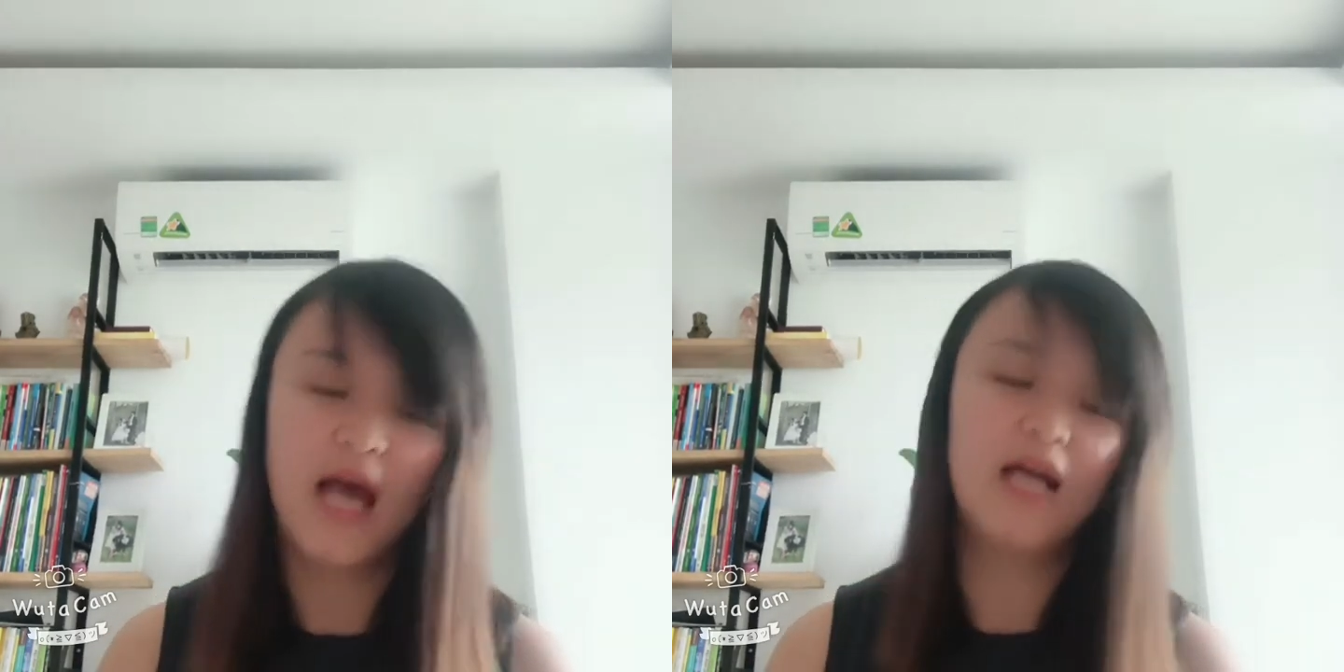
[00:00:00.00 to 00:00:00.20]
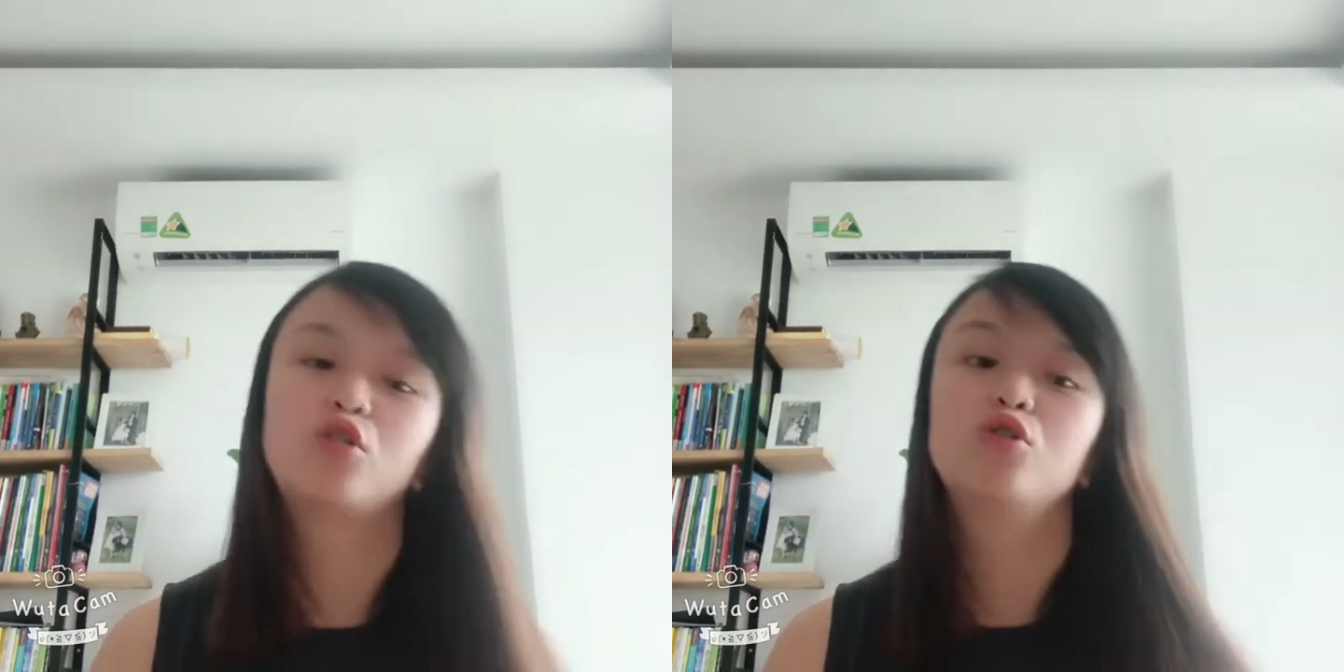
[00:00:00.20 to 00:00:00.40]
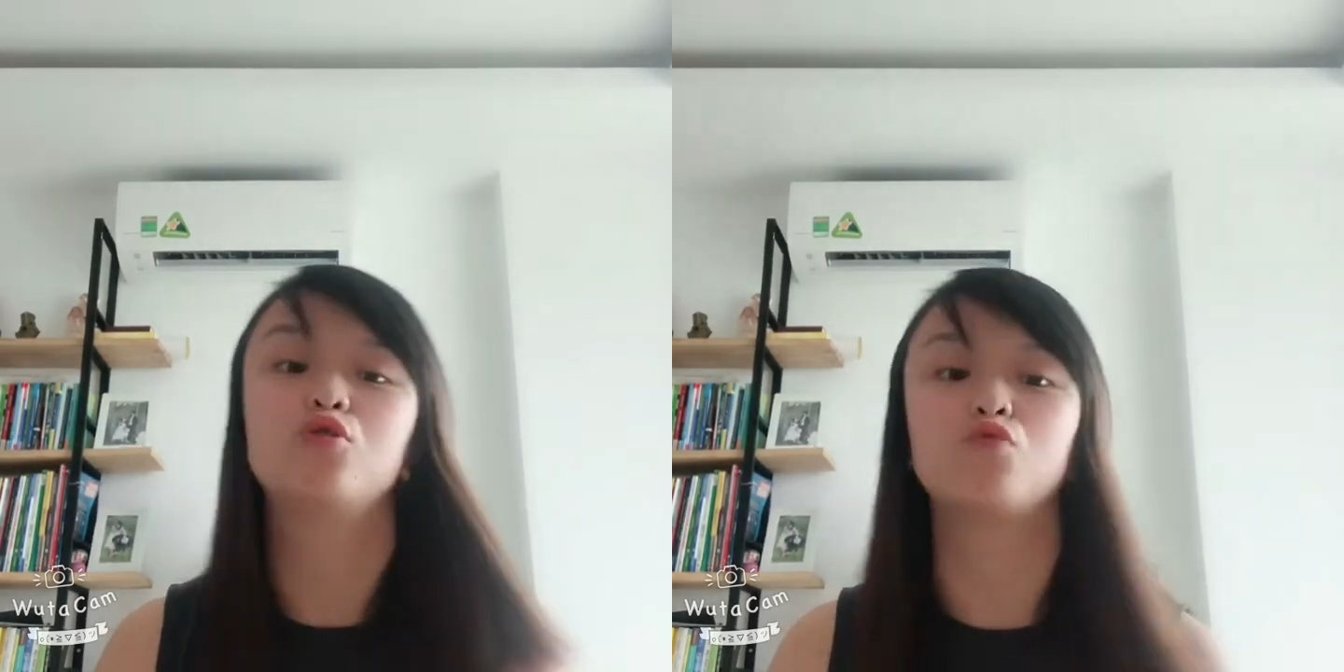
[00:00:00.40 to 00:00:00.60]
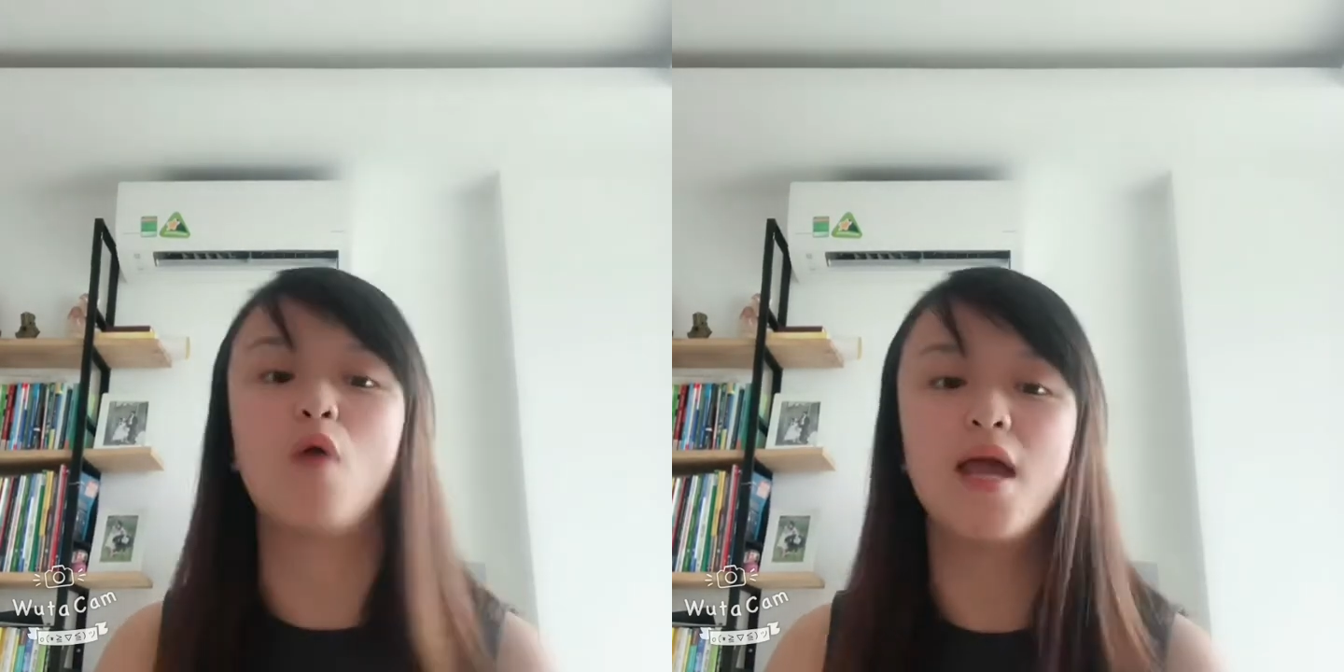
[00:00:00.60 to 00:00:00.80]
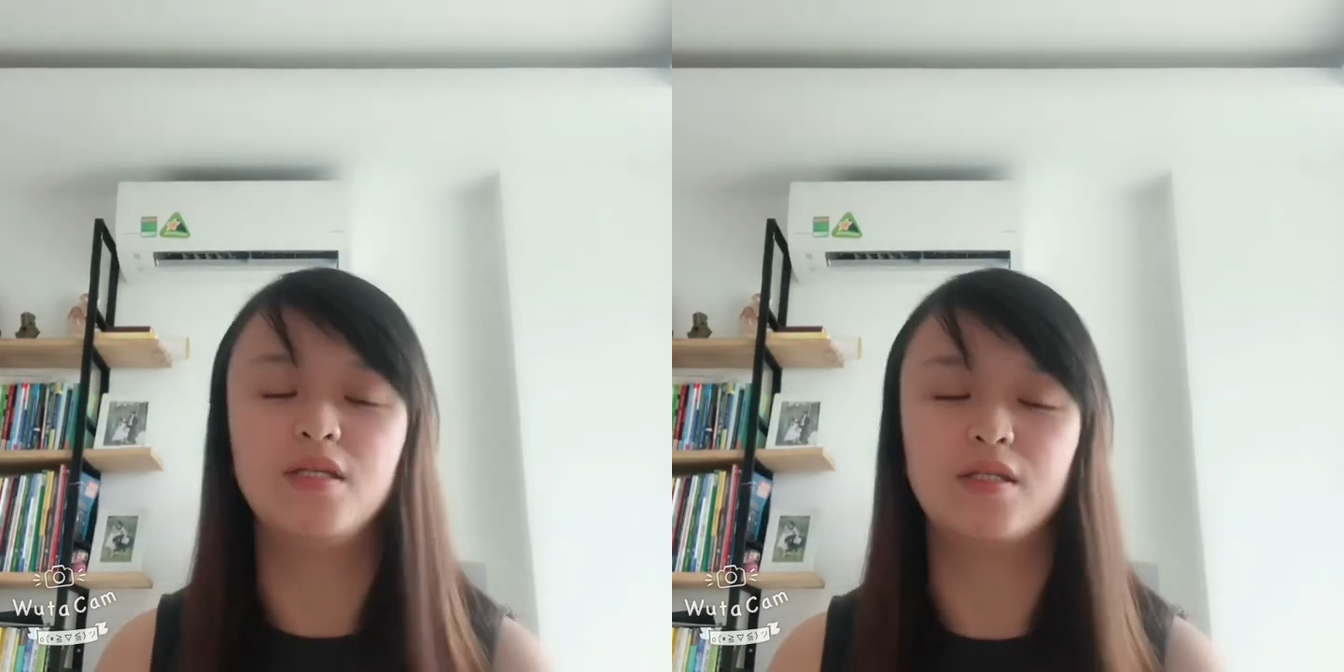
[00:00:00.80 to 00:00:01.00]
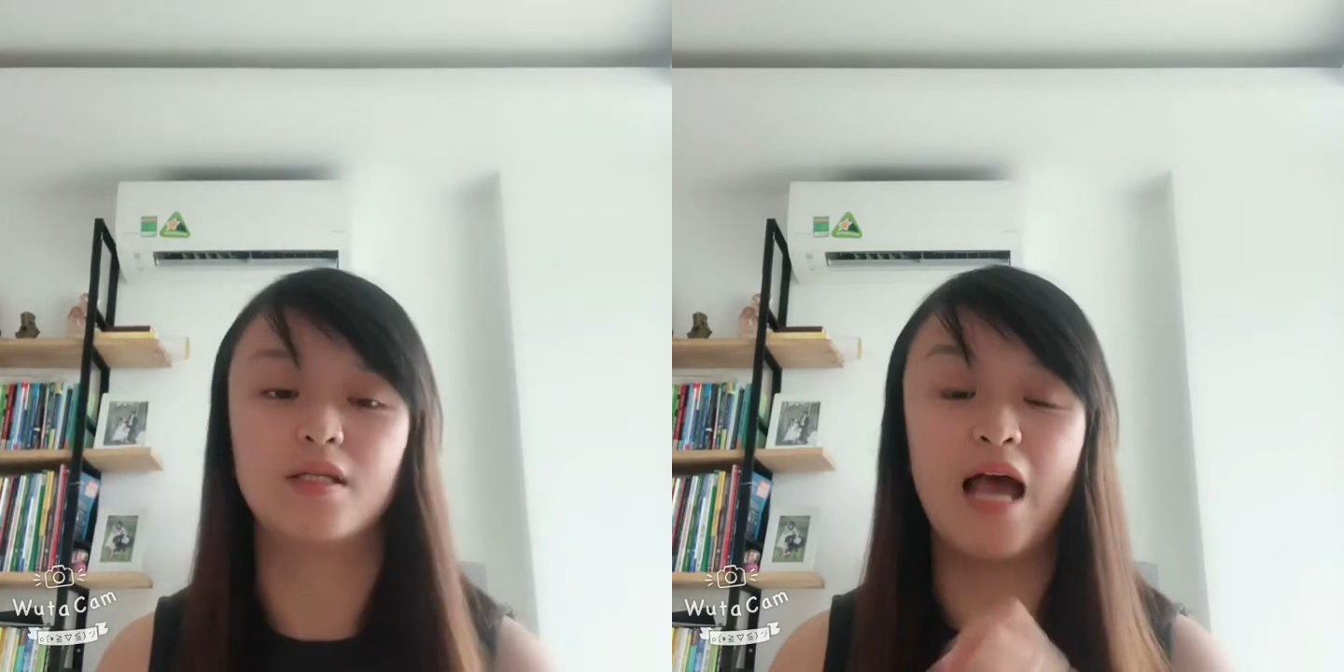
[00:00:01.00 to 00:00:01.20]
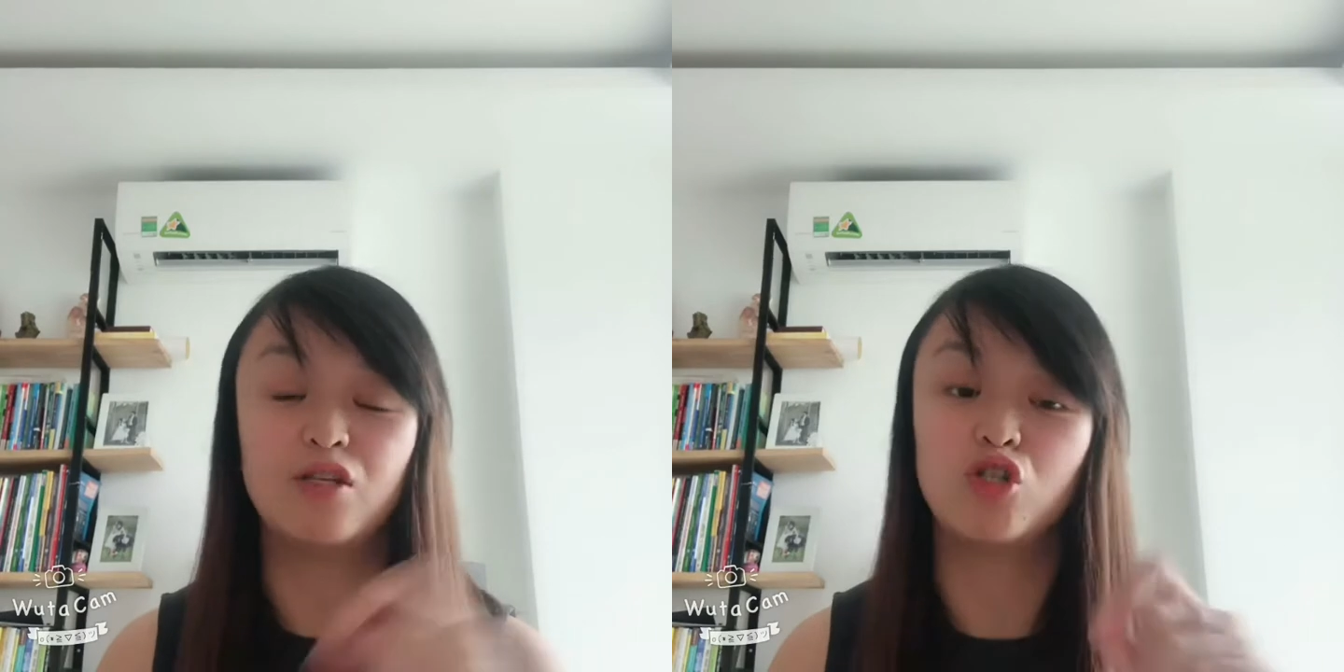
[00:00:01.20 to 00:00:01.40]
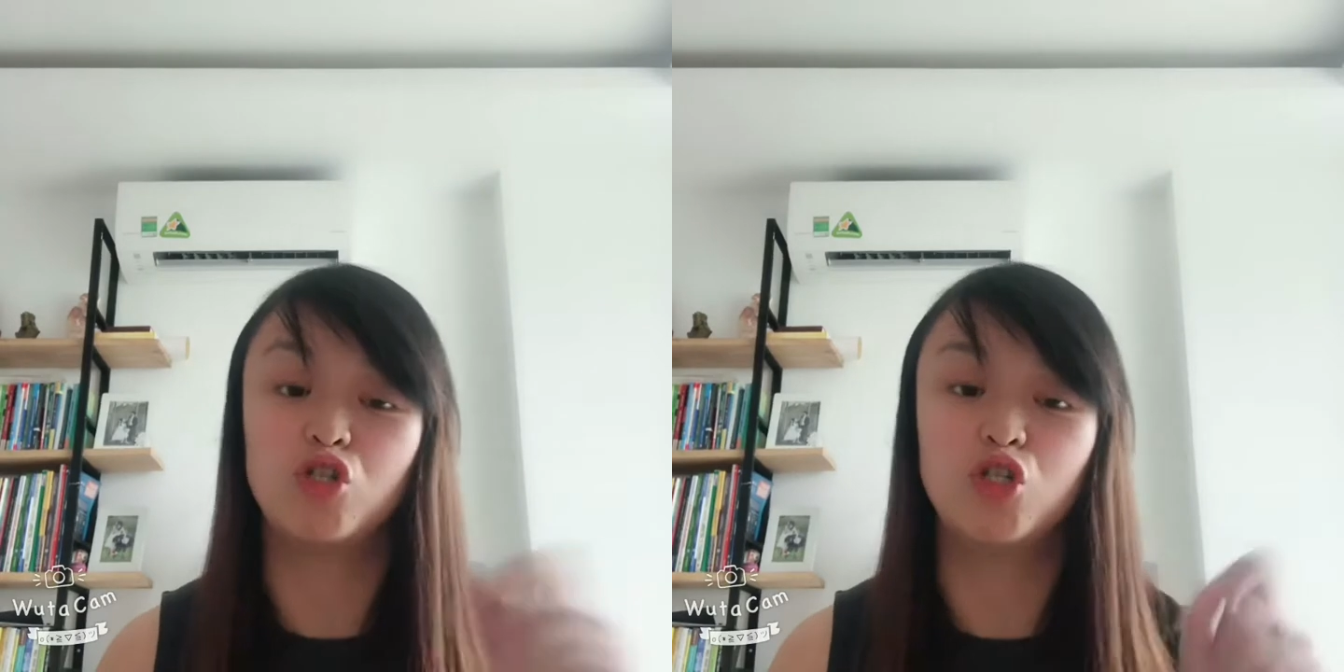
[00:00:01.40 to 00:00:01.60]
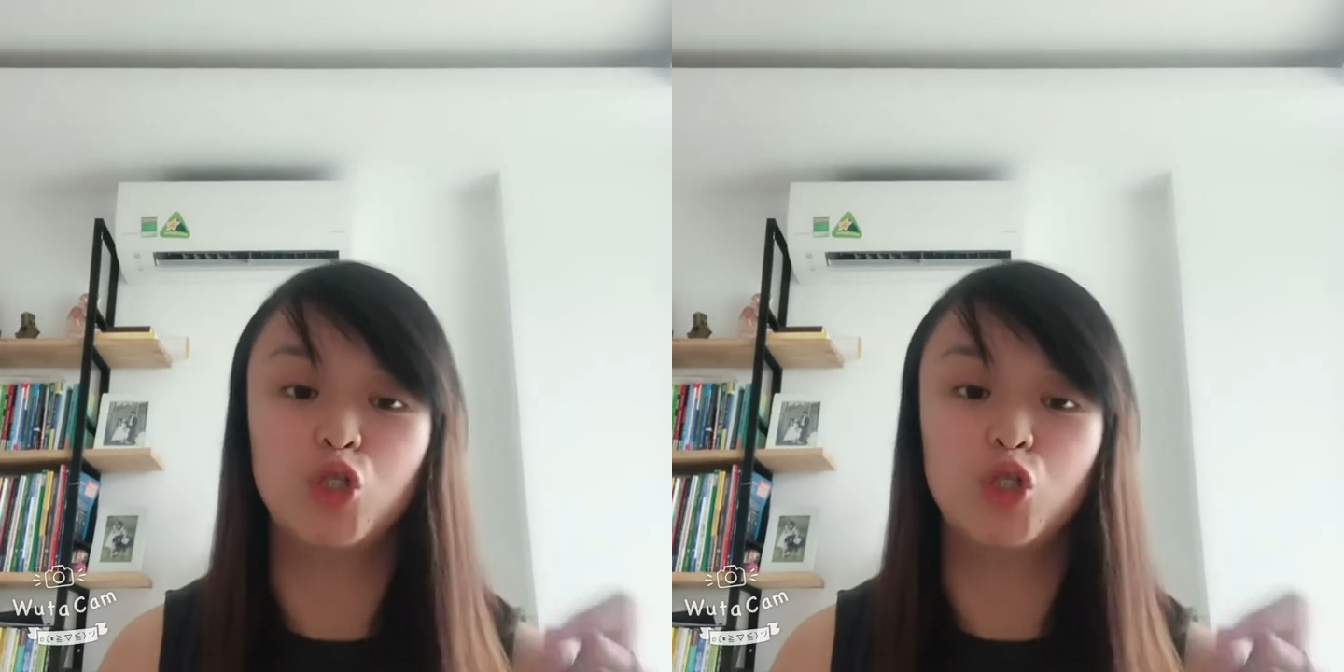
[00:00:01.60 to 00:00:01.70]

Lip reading: I should